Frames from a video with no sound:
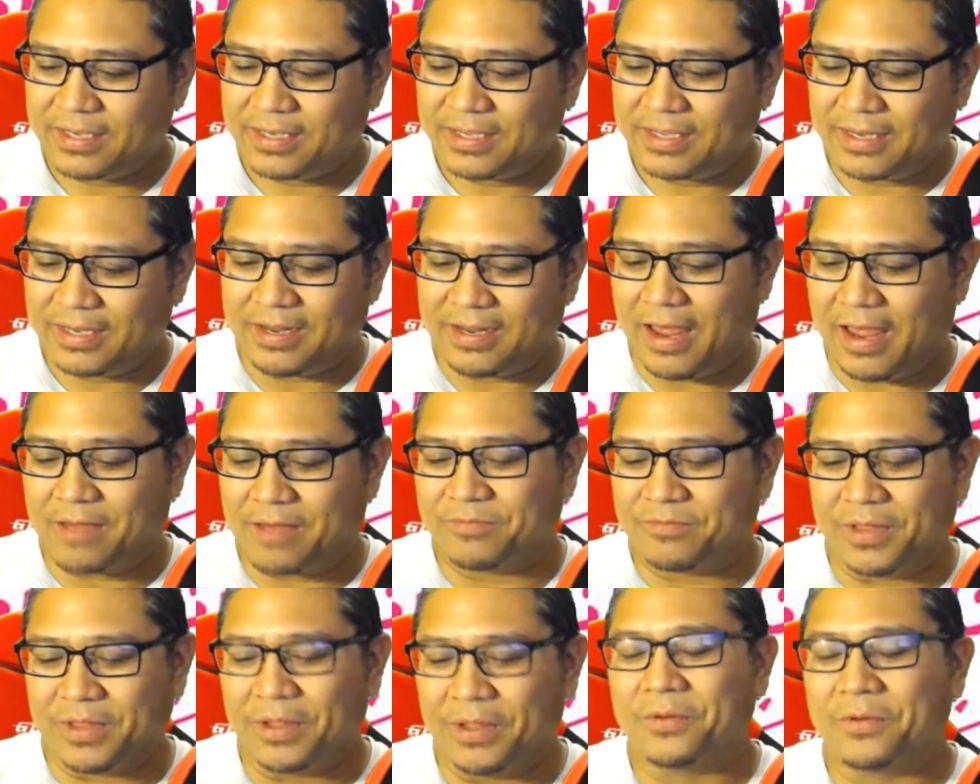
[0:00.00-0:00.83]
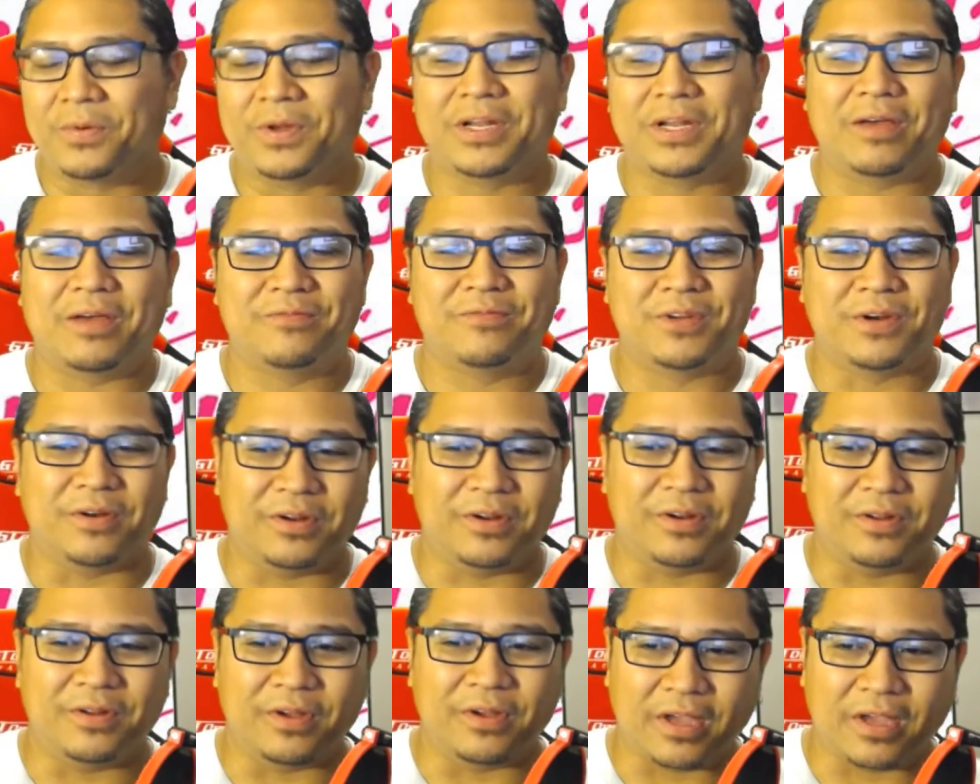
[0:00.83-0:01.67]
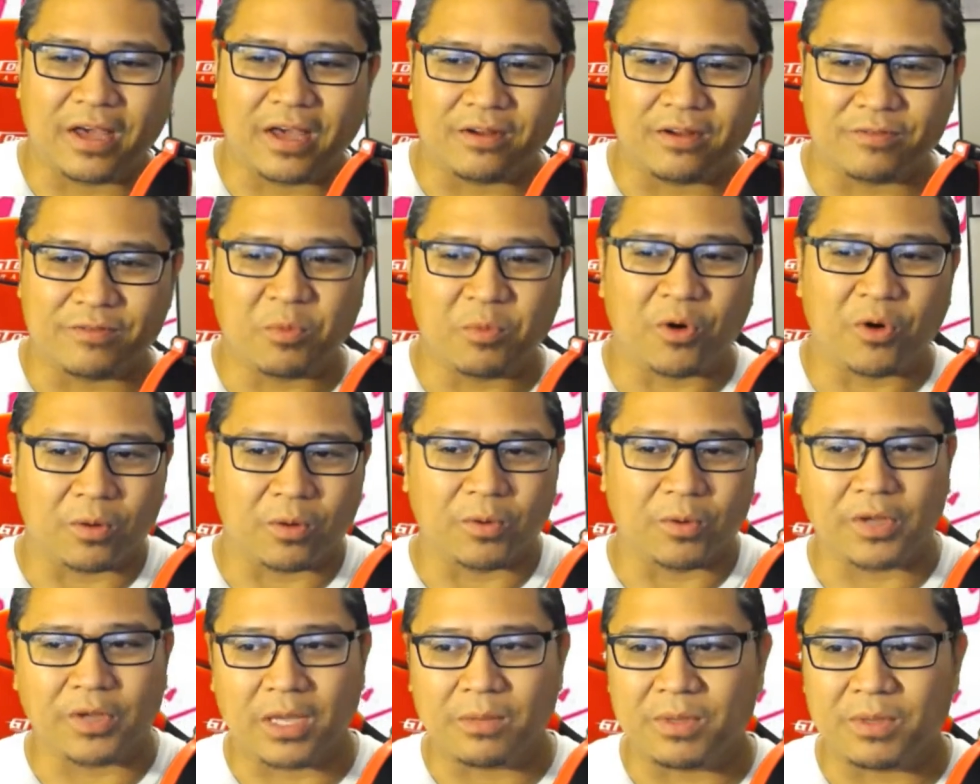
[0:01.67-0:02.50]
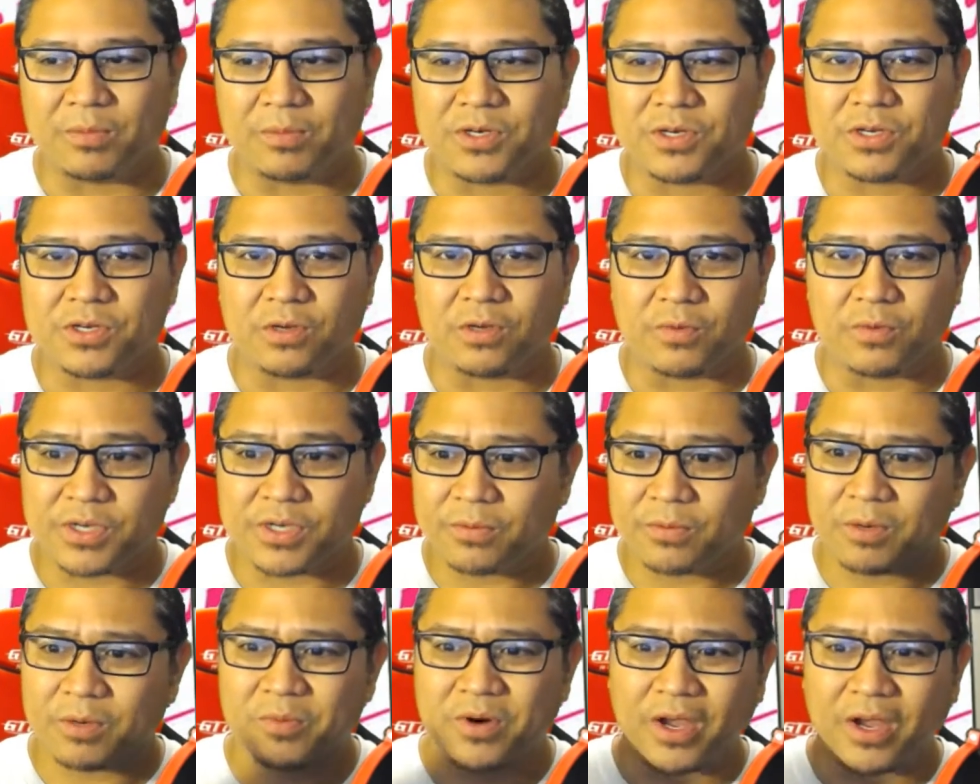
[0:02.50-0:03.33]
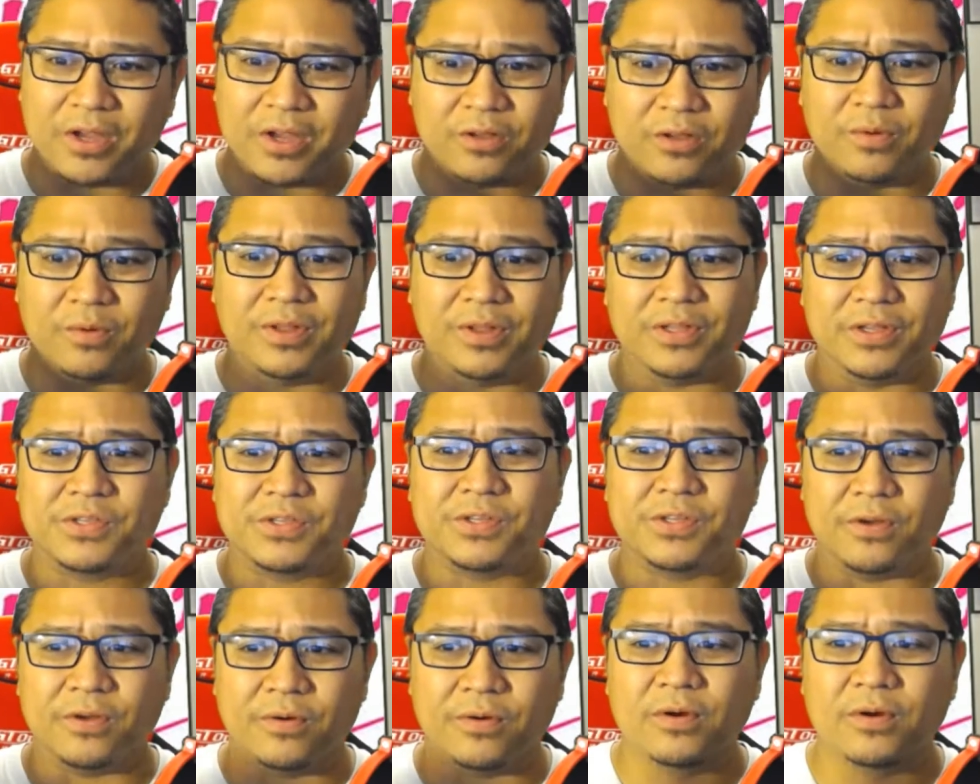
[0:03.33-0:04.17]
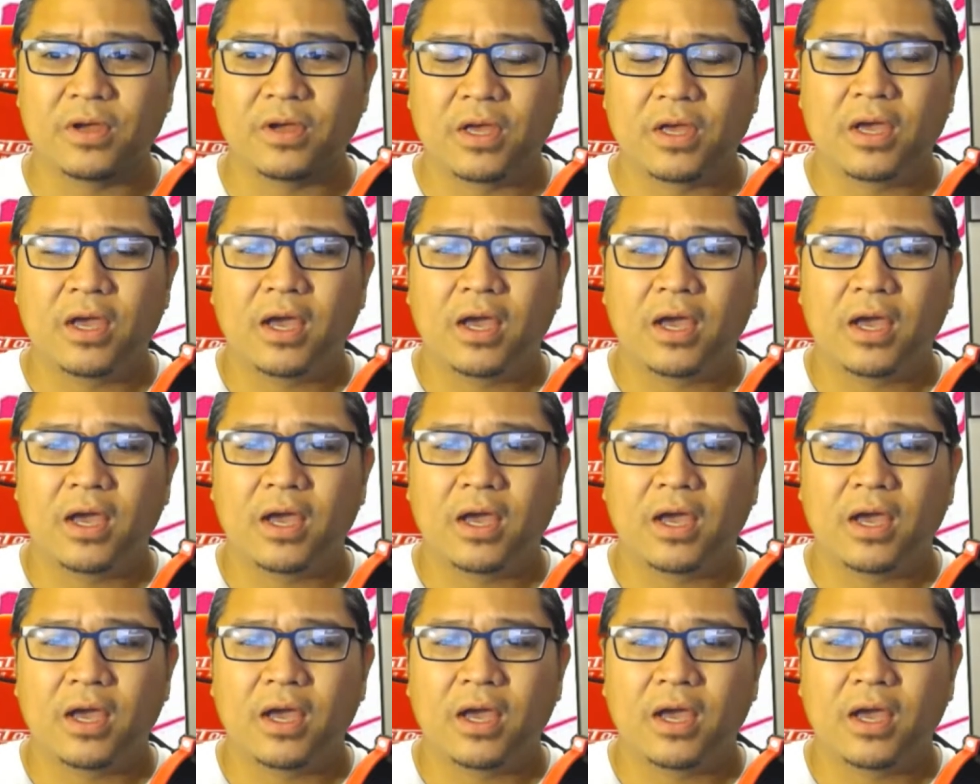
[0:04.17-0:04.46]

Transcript: The other one I've turned into kind of a portable gaming machine, which I'm going to probably do with this too.